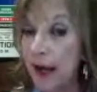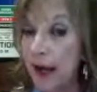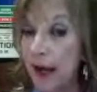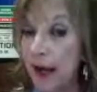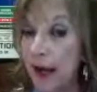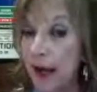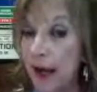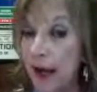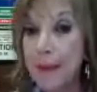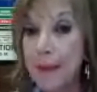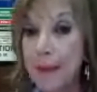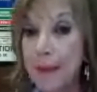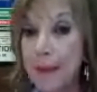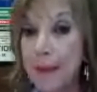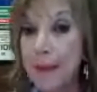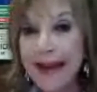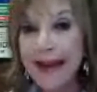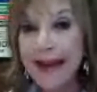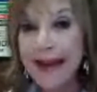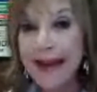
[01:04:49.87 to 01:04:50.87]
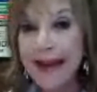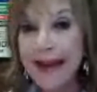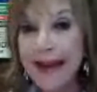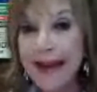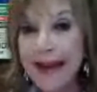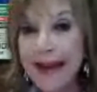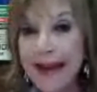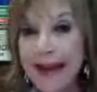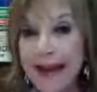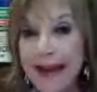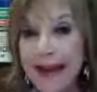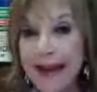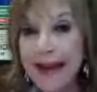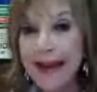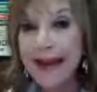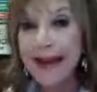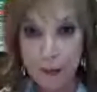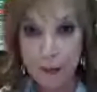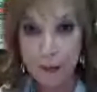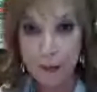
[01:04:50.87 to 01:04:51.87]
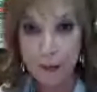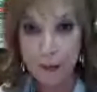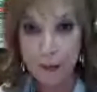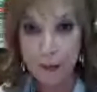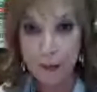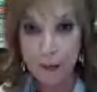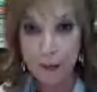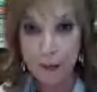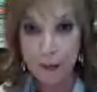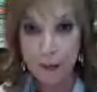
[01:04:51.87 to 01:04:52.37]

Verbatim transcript: Remember that everybody has perfect memory.